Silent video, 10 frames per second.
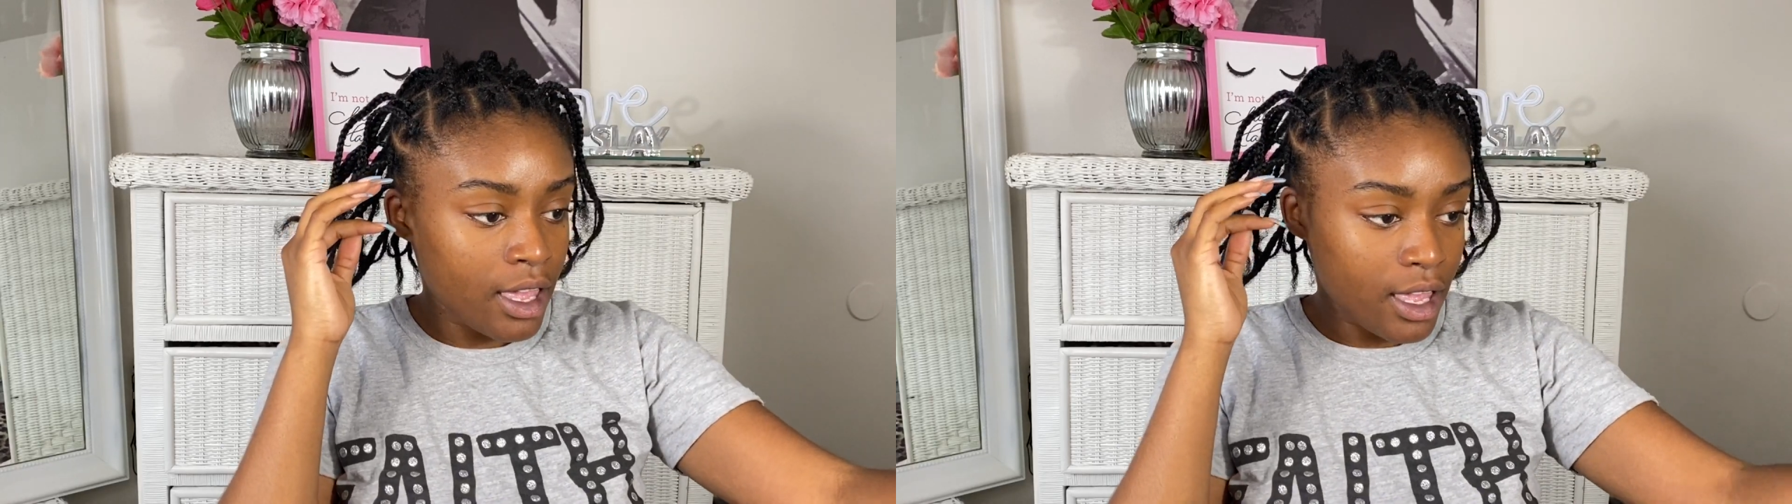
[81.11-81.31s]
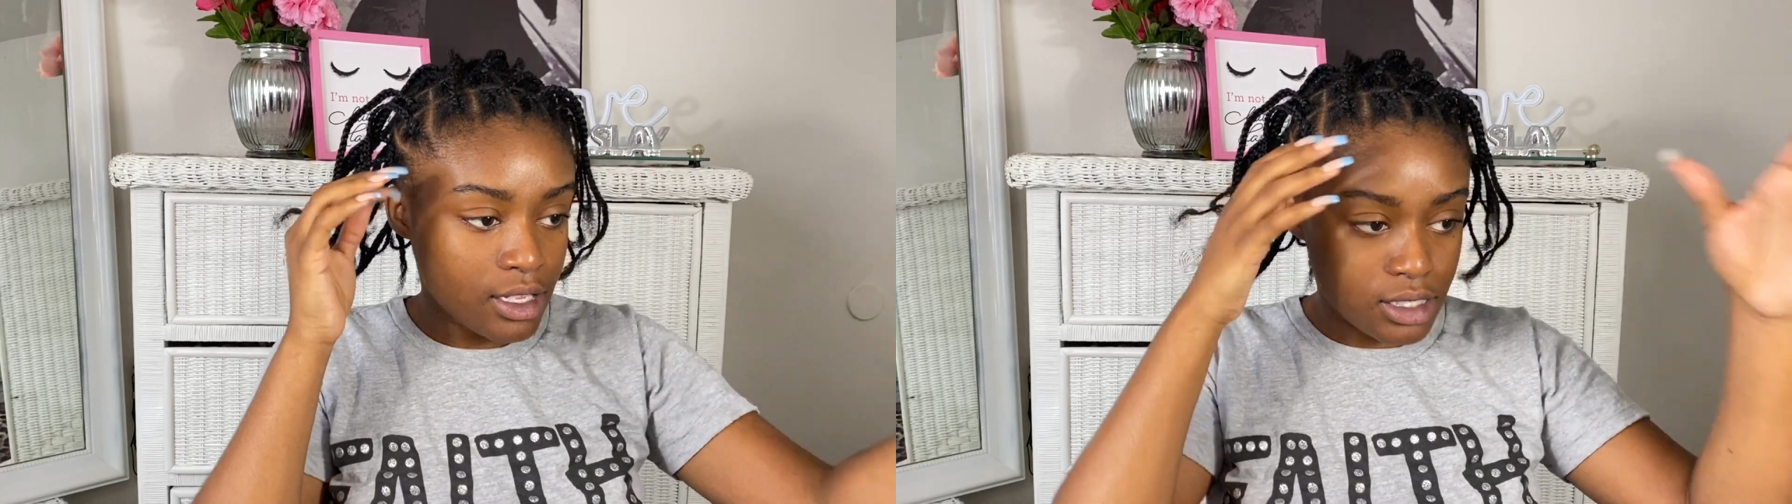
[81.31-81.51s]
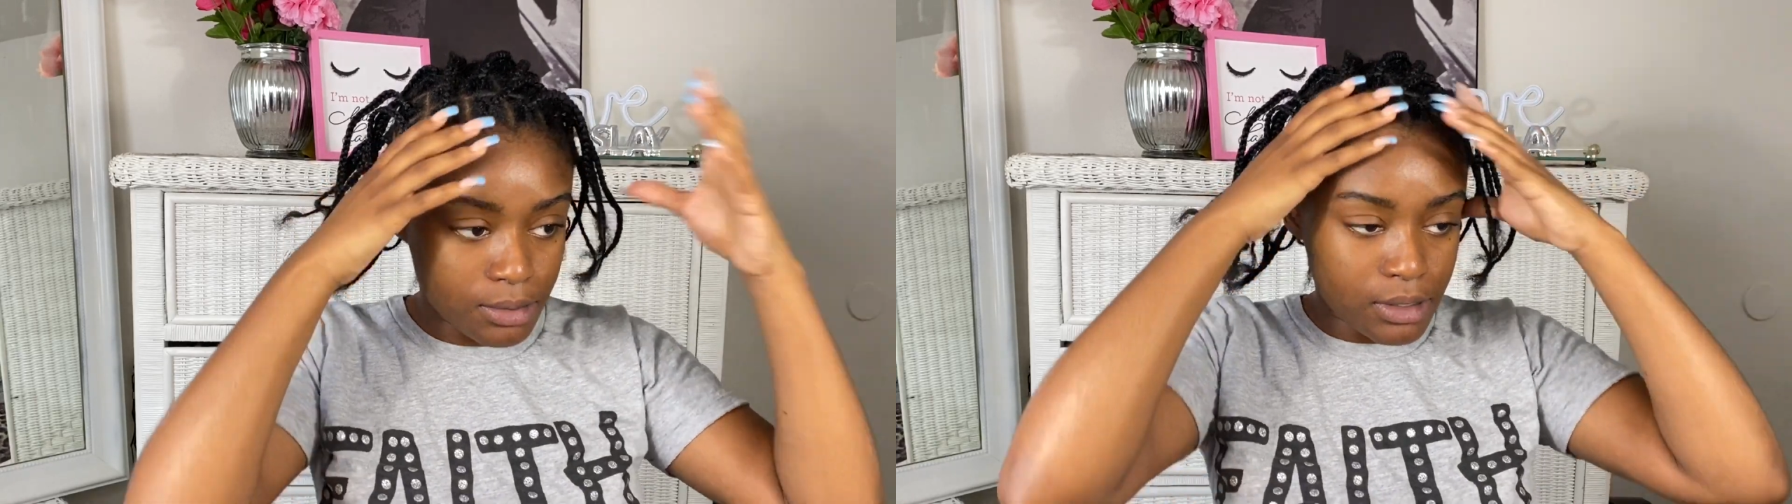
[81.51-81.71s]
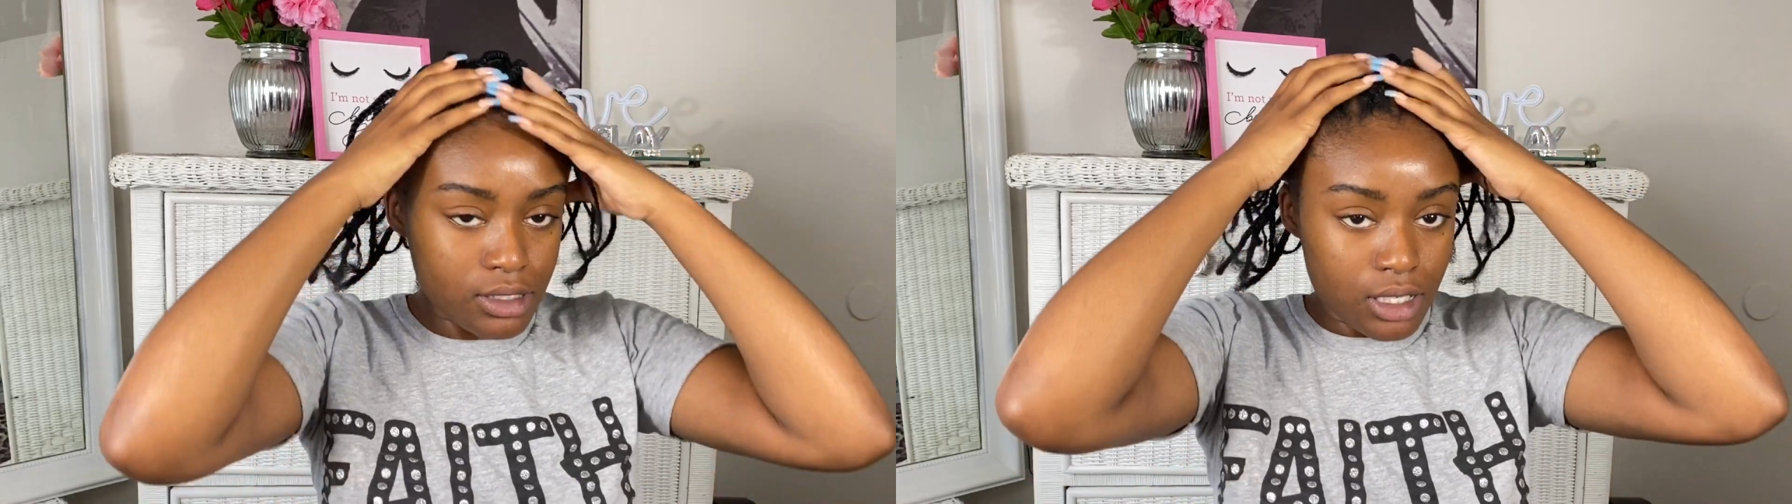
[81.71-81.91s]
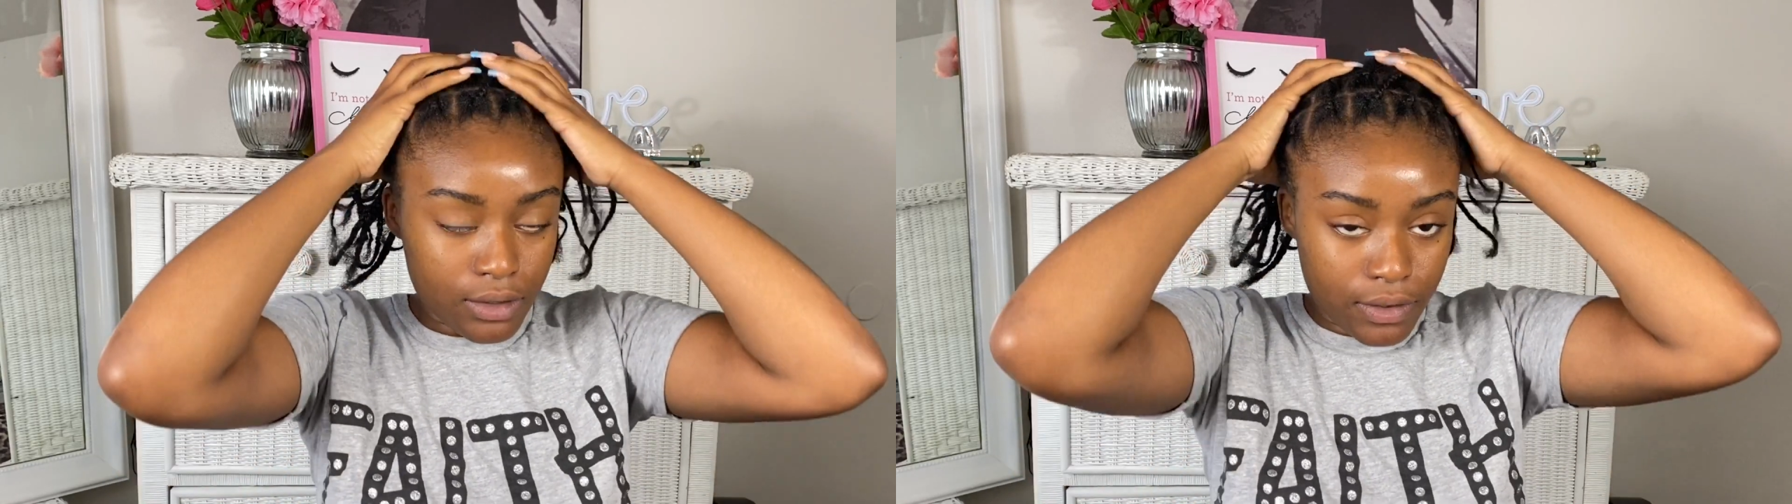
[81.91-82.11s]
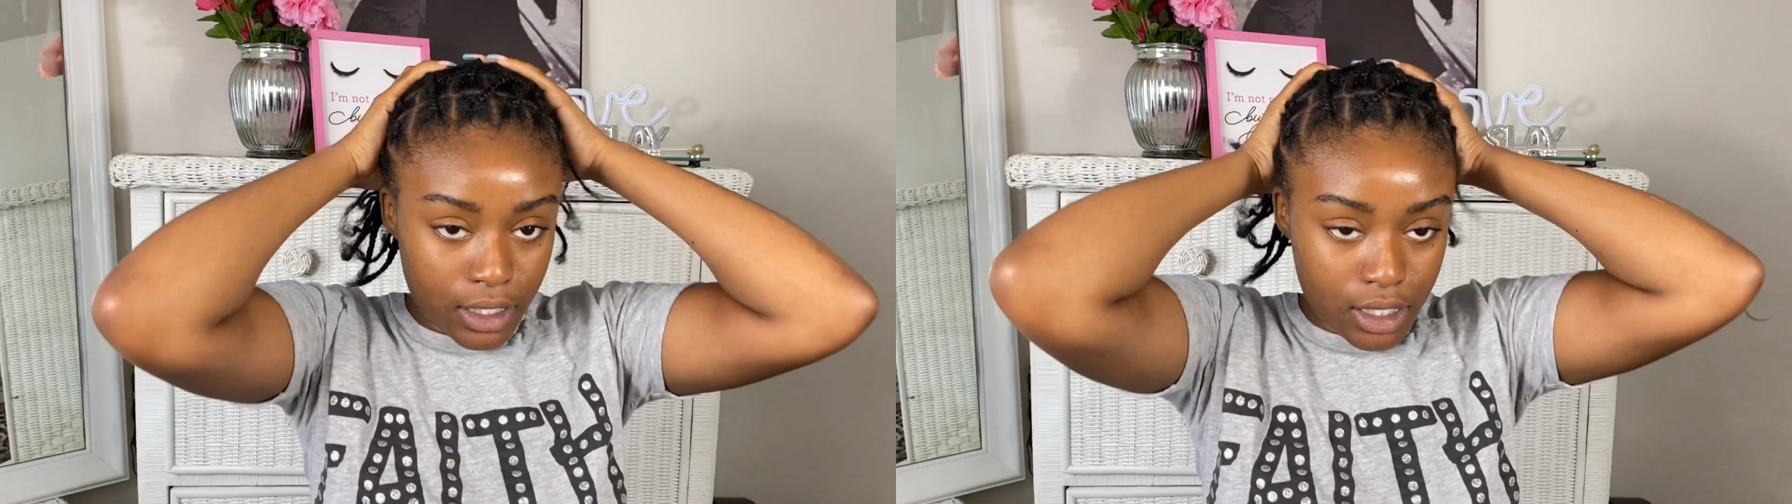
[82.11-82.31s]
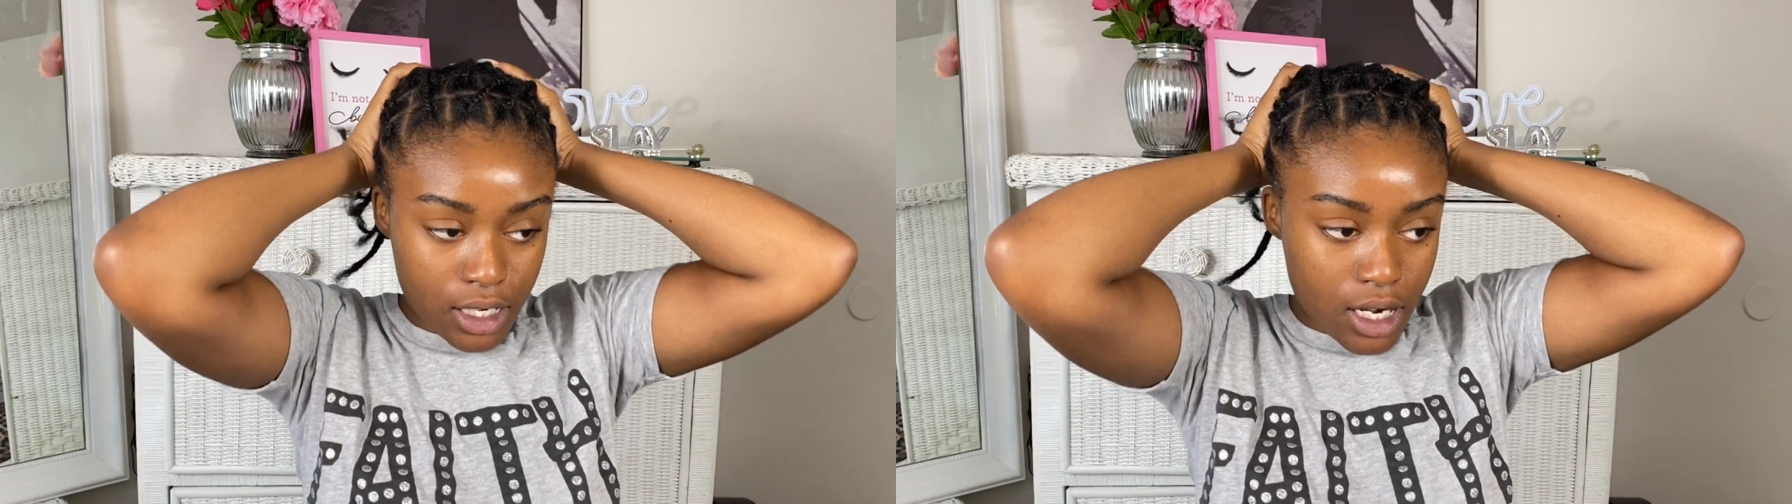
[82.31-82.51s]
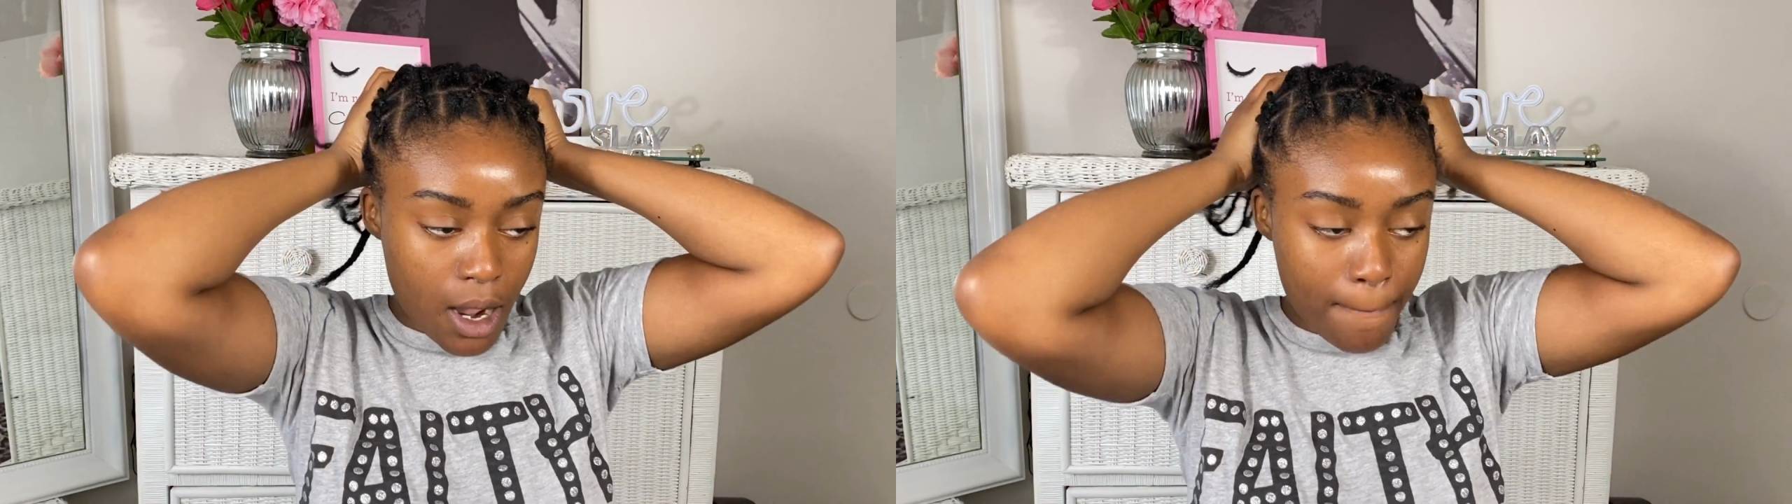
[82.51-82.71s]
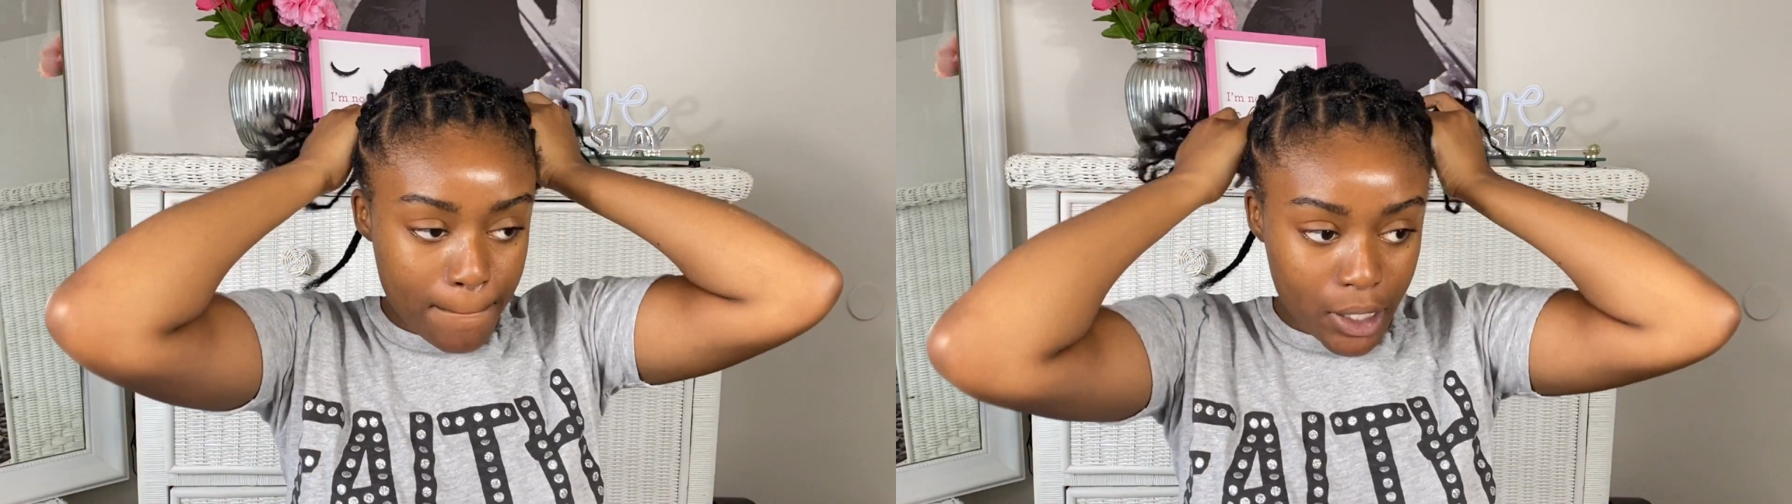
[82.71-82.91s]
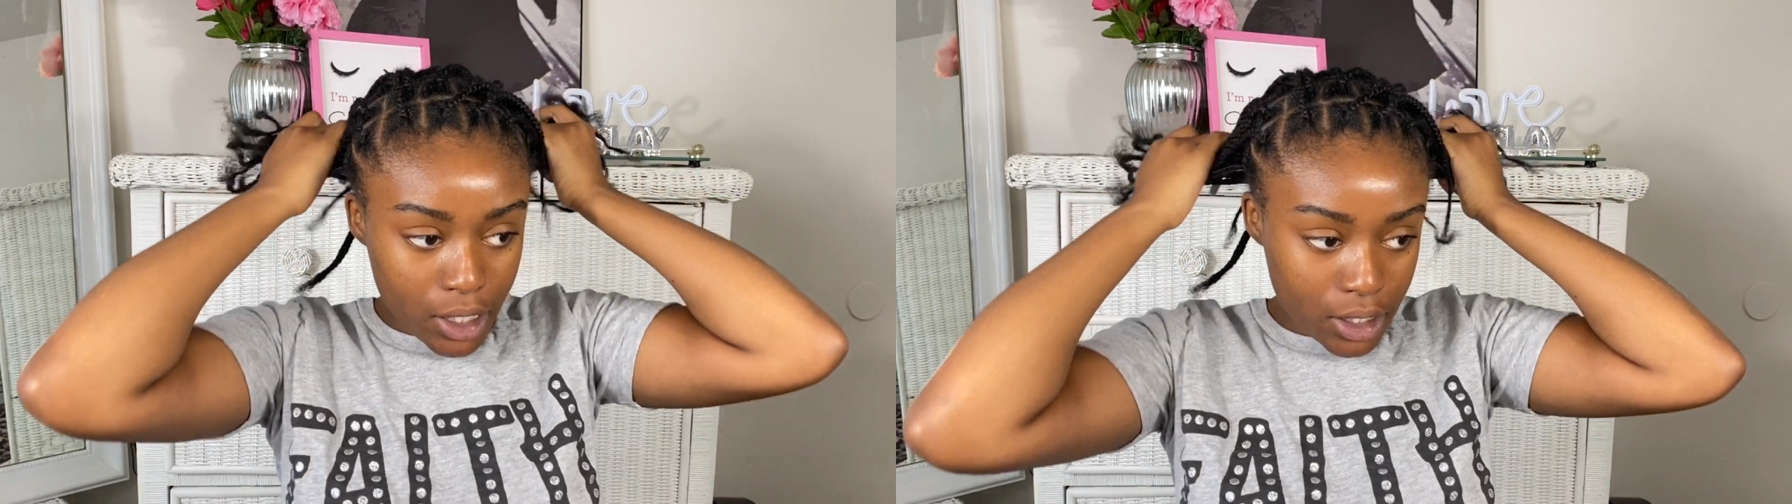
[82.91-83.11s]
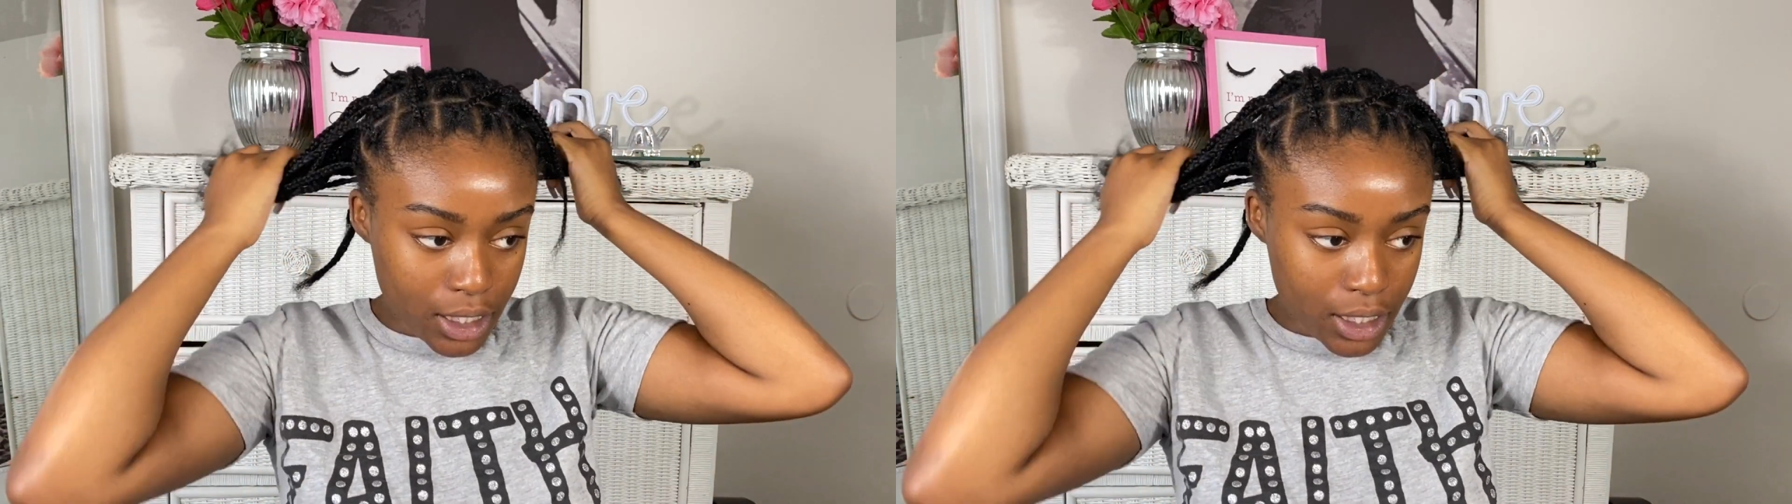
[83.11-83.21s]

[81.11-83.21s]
a specific number